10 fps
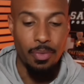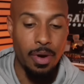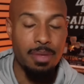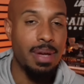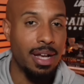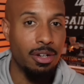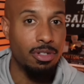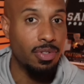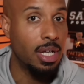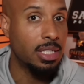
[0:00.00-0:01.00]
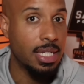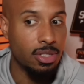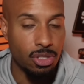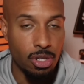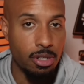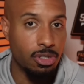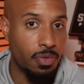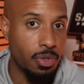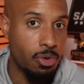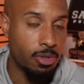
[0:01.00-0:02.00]
running back coach for Los Angeles Chargers
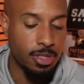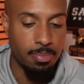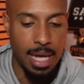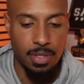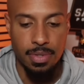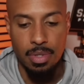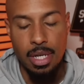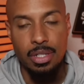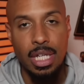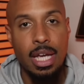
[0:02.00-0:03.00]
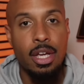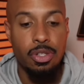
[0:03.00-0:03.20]
over the course of the past few years.